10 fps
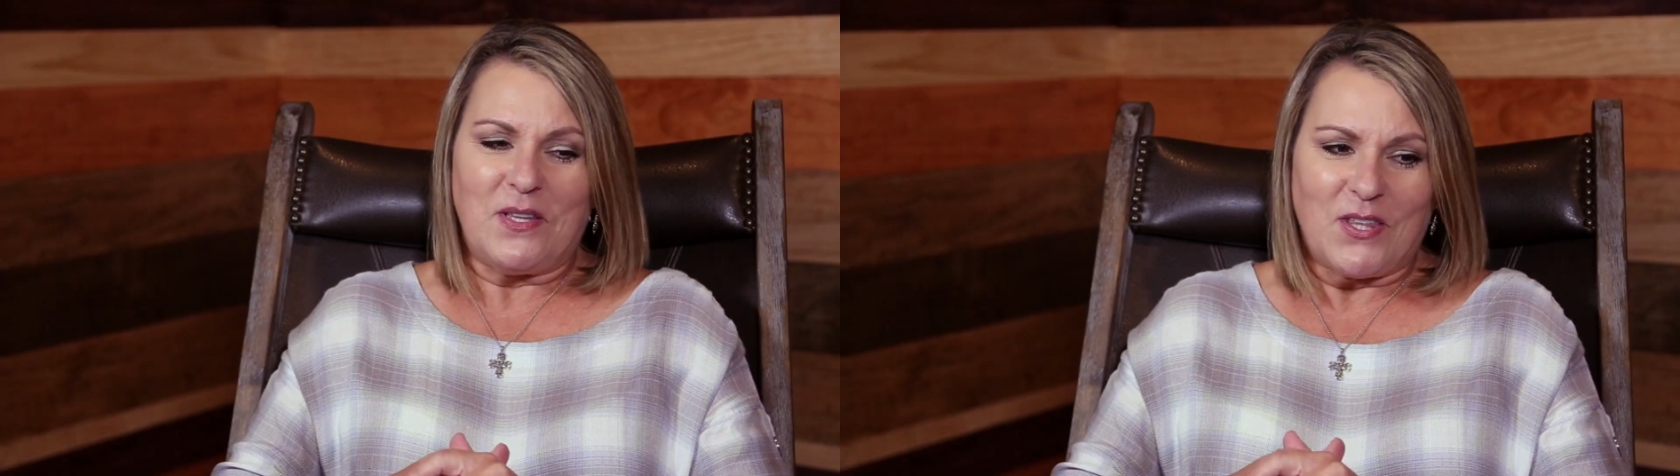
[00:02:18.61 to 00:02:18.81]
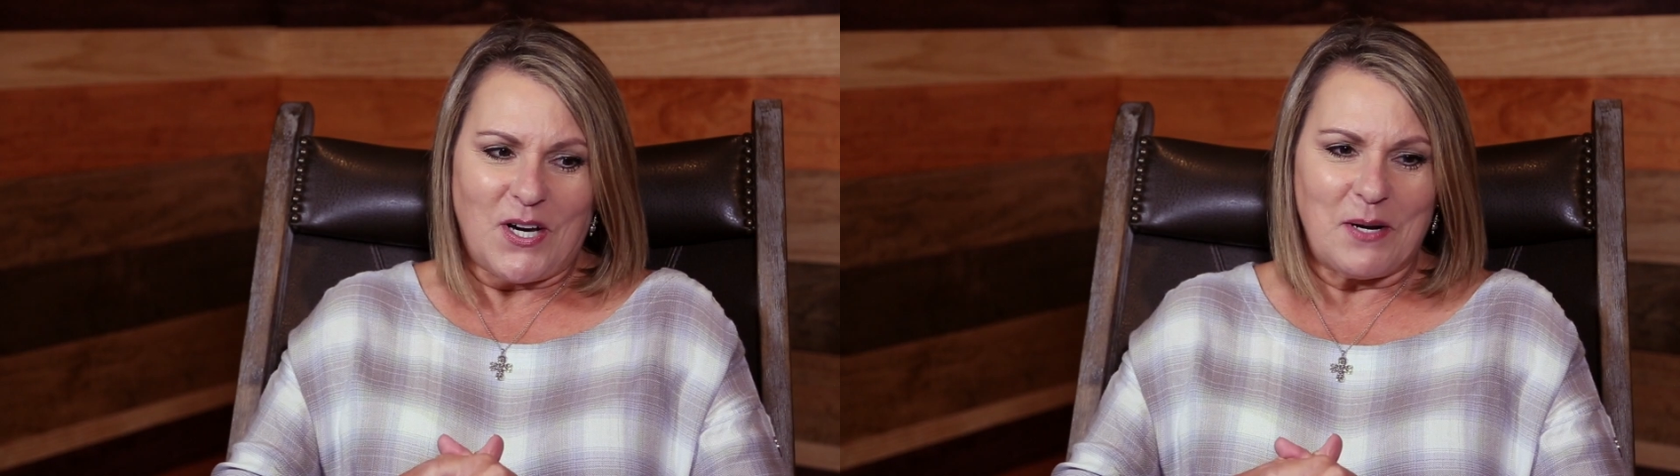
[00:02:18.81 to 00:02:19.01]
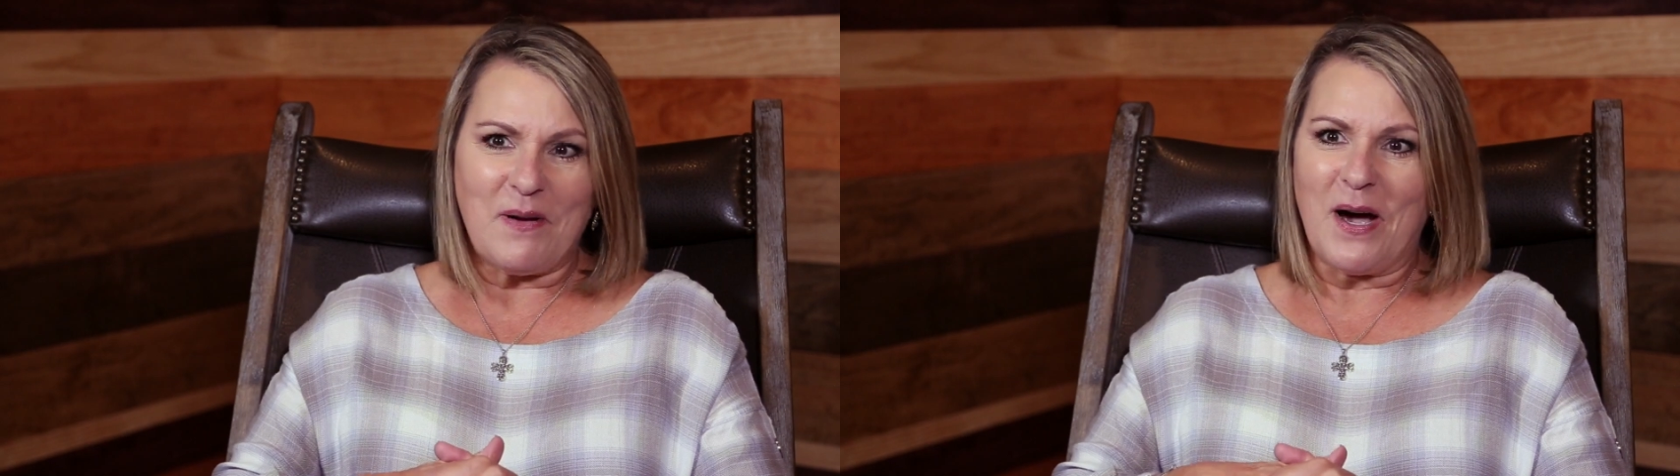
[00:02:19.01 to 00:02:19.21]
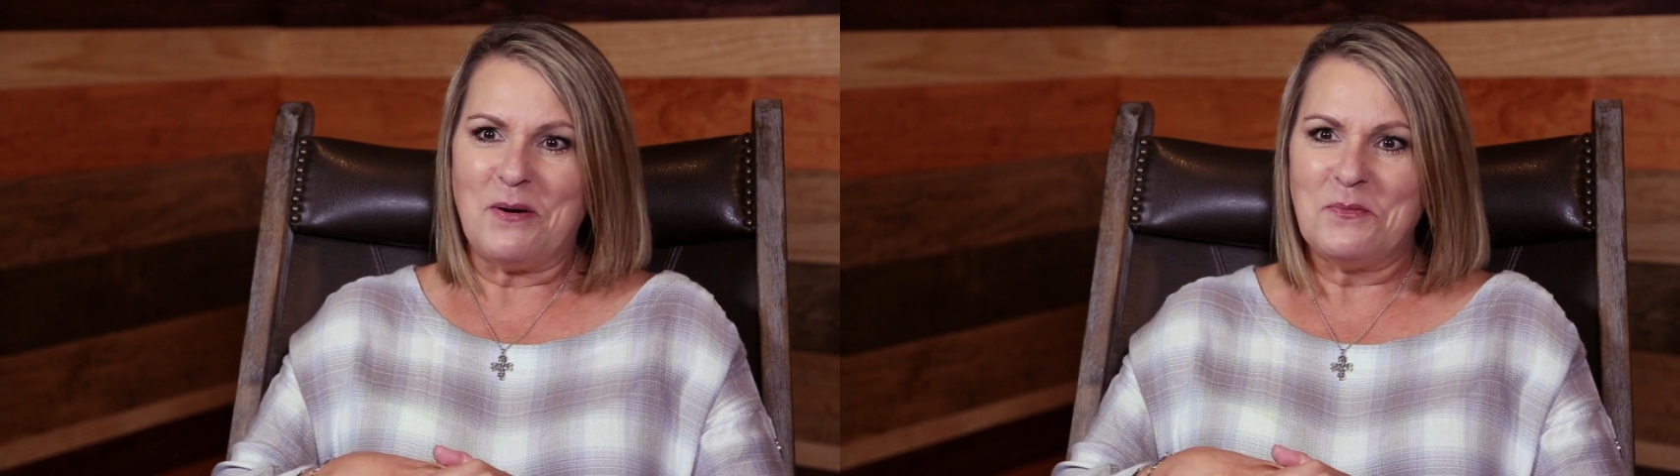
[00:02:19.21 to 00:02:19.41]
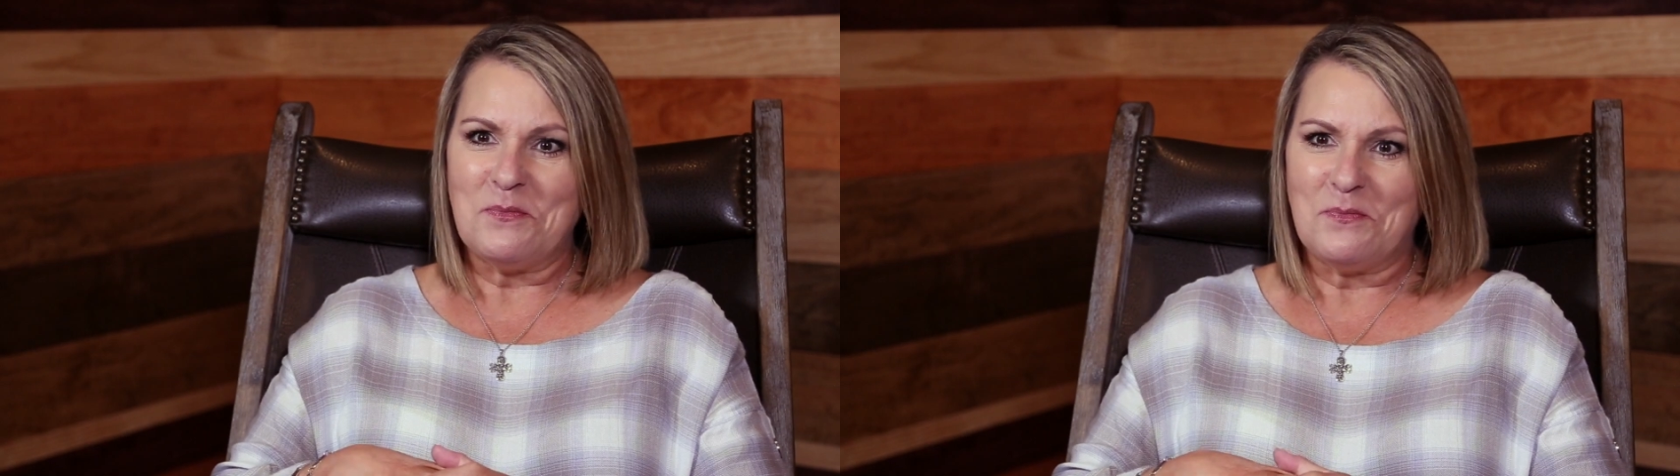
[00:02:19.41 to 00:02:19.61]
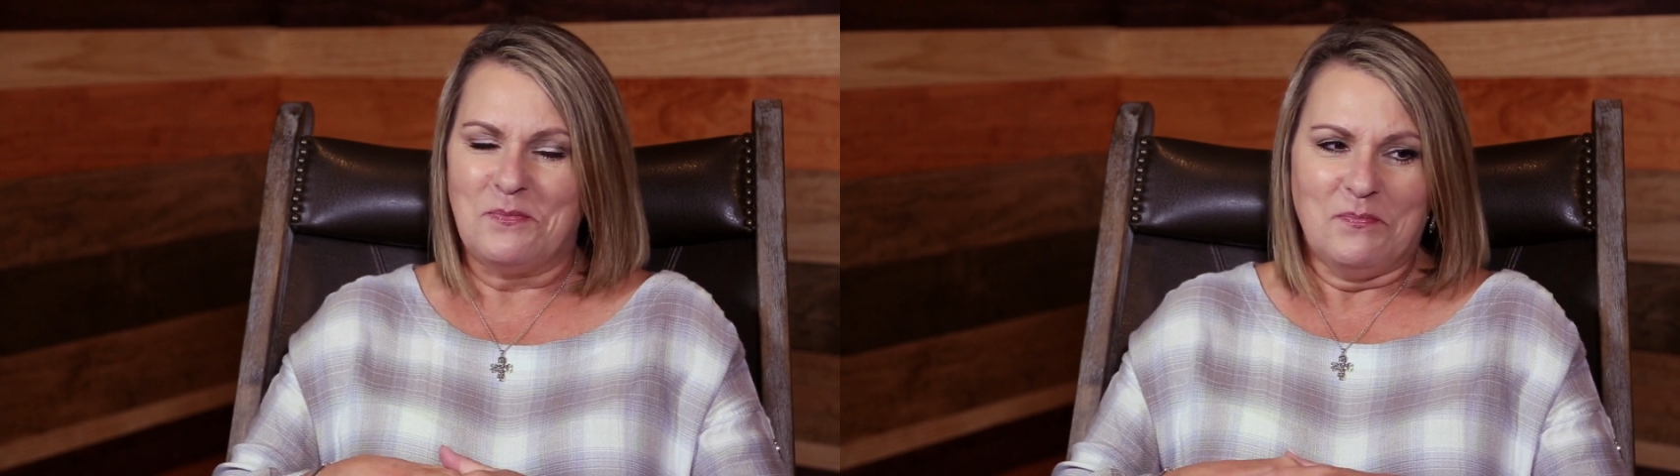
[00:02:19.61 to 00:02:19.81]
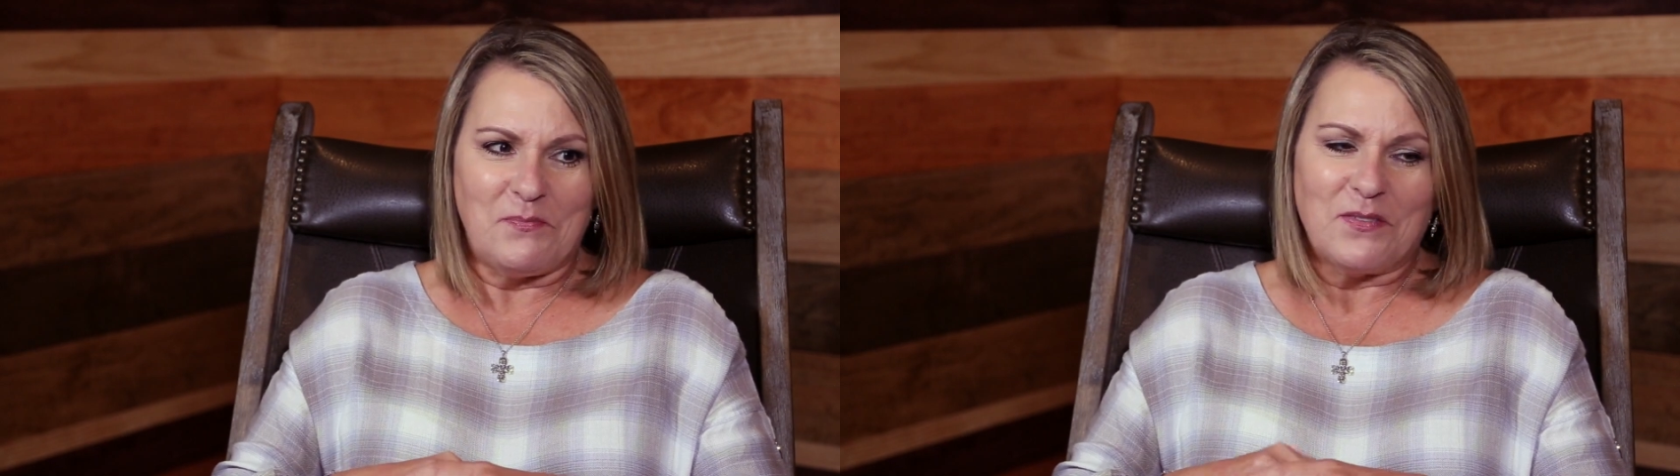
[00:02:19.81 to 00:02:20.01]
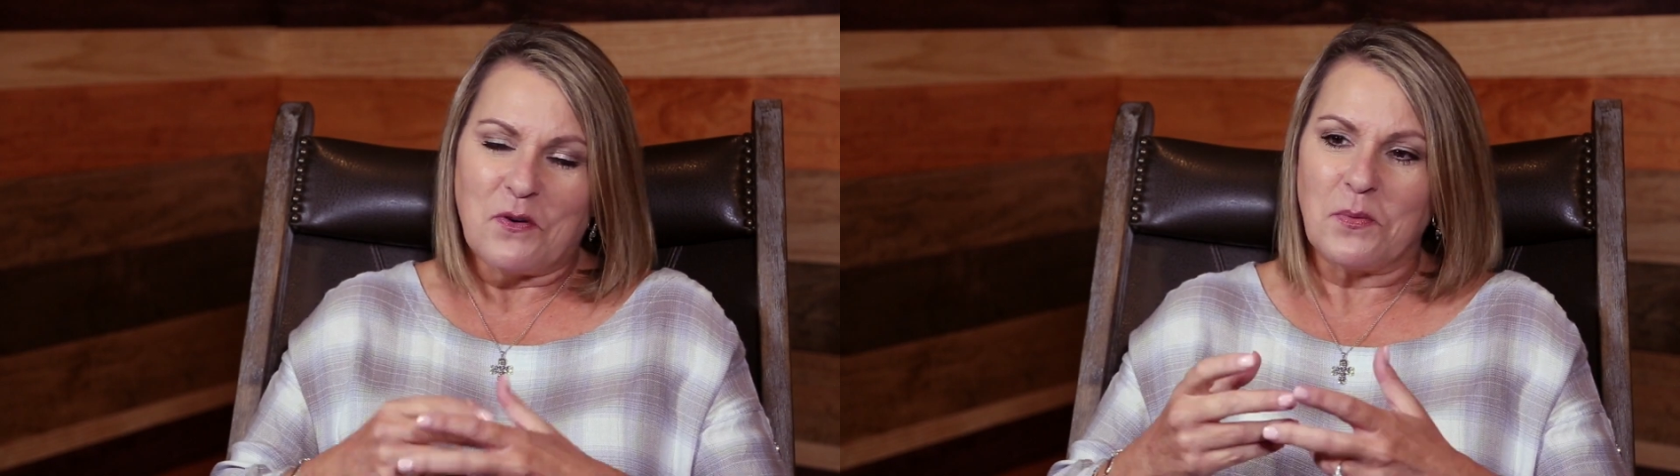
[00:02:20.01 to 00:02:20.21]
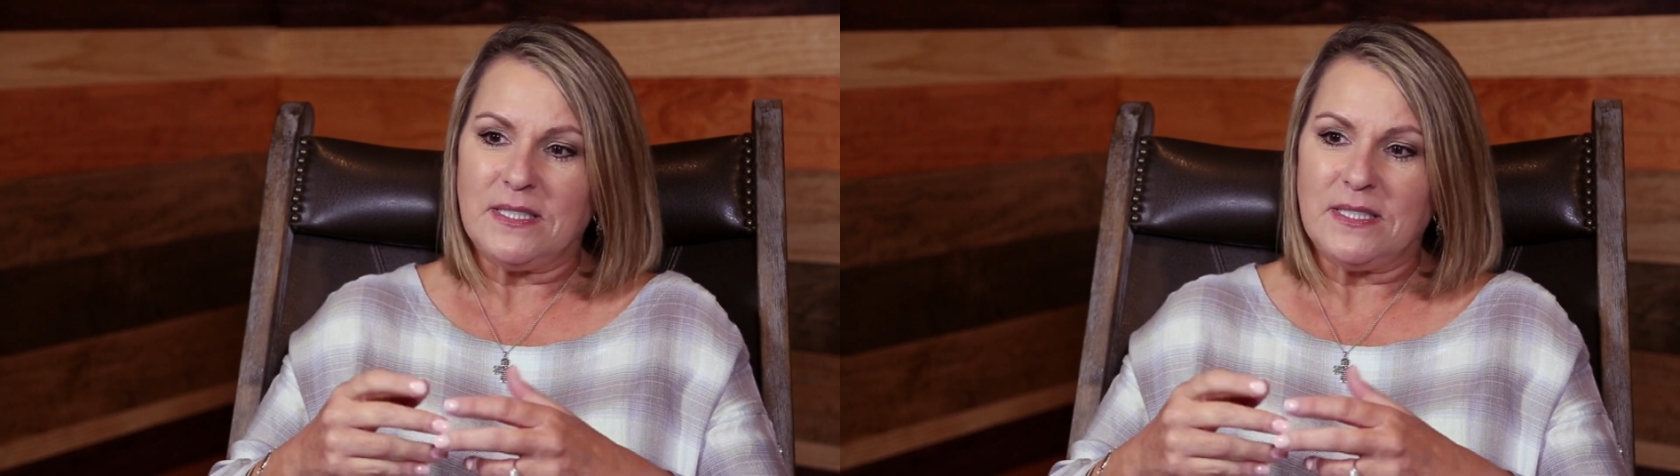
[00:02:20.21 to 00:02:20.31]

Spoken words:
we thought about before